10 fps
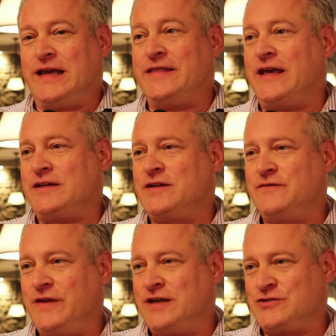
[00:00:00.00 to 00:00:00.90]
And that
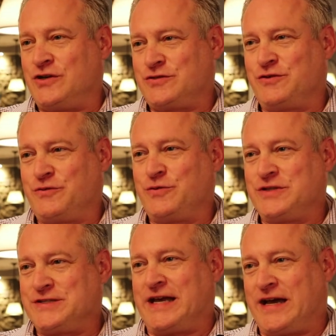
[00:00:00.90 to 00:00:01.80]
conveys also through
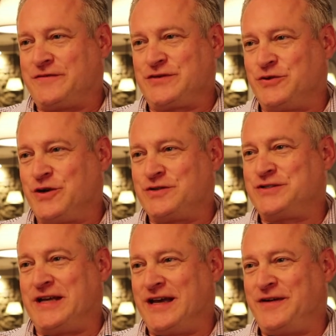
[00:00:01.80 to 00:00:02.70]
the staff. So our
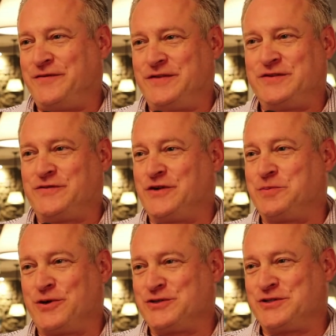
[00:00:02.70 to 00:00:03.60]
staff is very
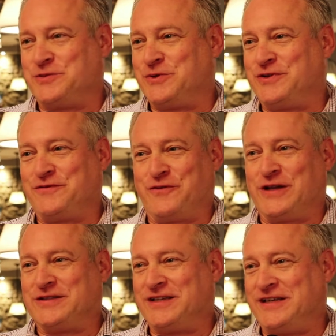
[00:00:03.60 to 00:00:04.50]
personable,
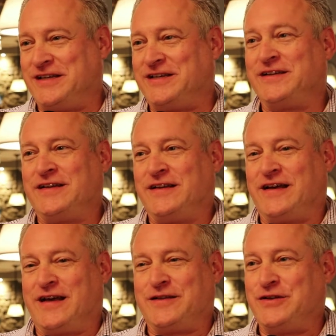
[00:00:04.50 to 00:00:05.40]
friendly,
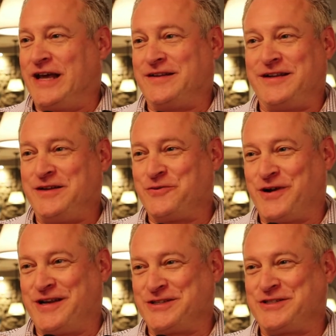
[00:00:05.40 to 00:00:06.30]
not in any
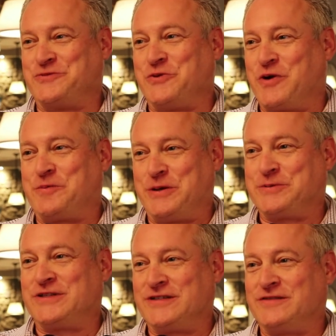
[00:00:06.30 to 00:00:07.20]
rush, and we want
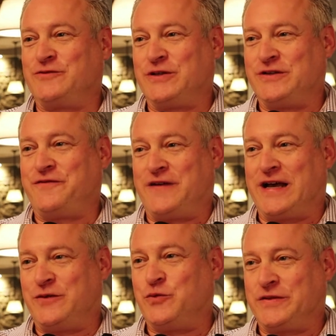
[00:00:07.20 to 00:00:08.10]
people to really
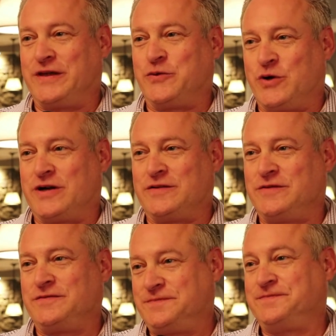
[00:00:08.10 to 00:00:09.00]
find what they want.